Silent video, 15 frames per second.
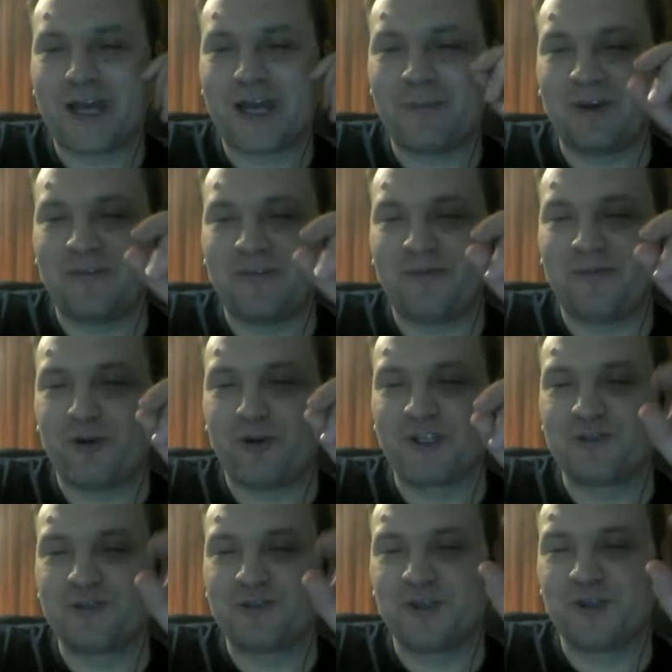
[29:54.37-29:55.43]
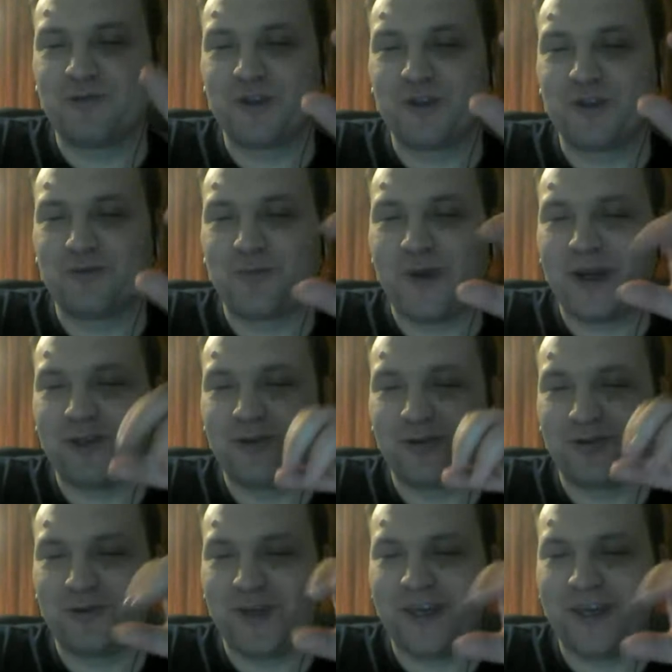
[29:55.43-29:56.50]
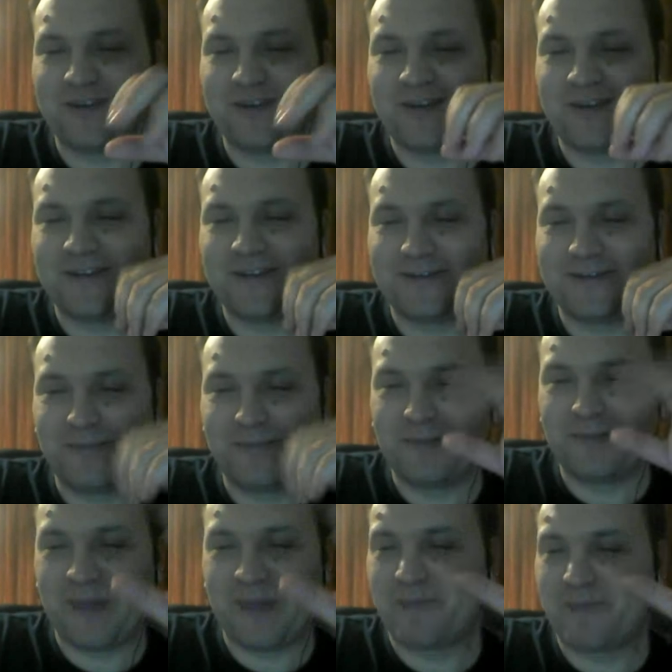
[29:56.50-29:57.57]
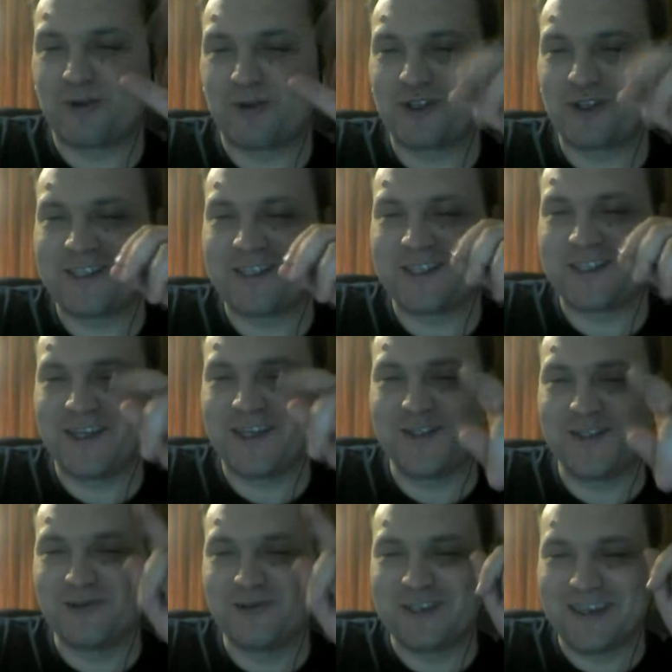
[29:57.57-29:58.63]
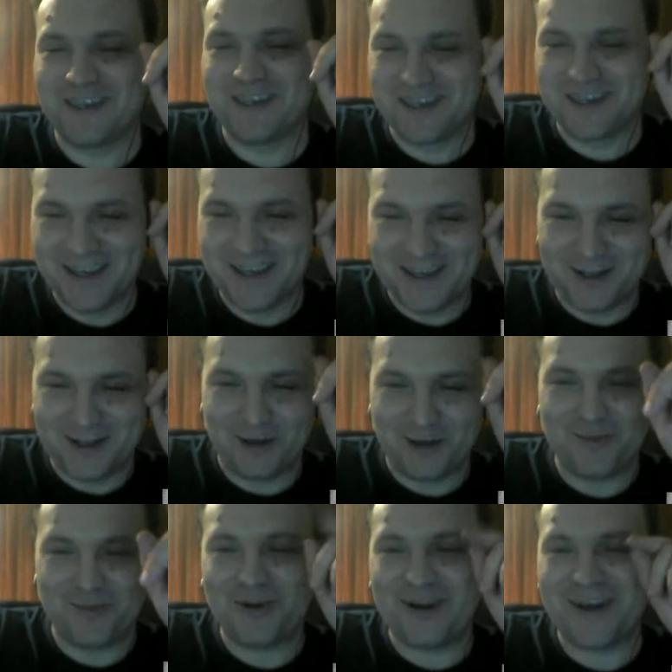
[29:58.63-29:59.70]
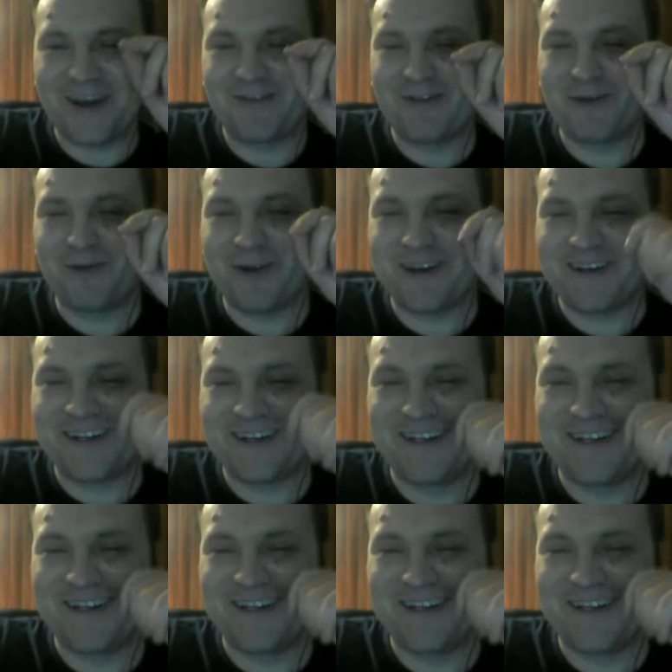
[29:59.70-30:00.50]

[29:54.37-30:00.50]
couple of projects with with Roberto together pet pet projects, and he's using Lombok everywhere.